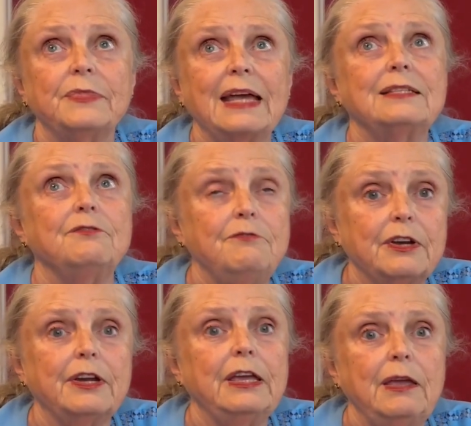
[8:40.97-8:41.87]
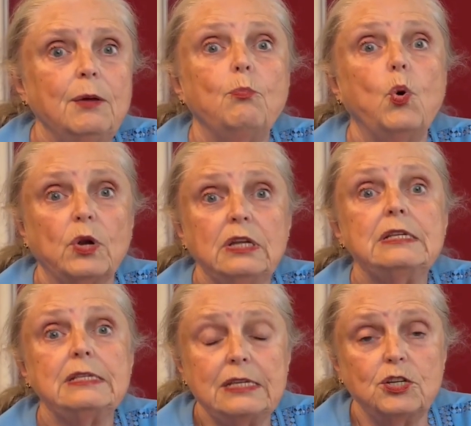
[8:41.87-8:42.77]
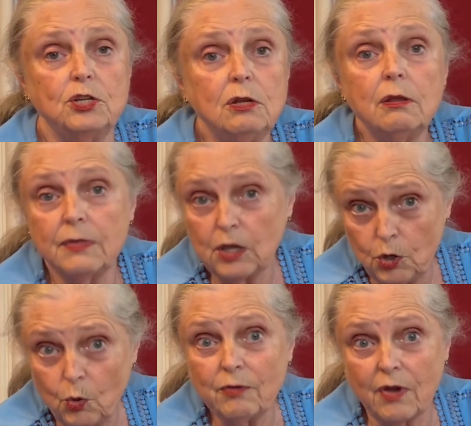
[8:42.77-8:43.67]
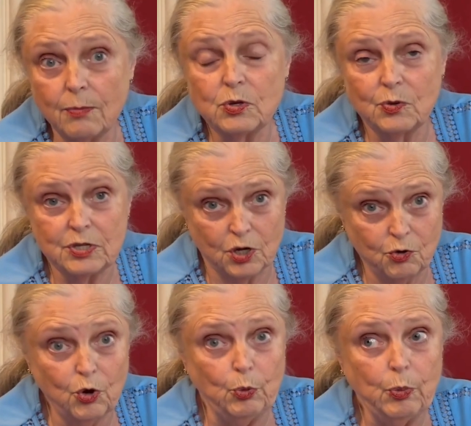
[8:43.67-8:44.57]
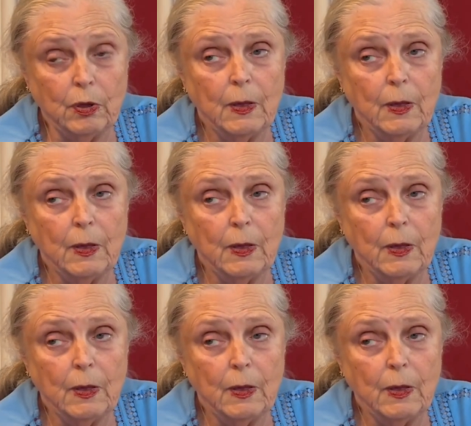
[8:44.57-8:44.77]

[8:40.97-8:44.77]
that's a very important decision that you have come to as a group.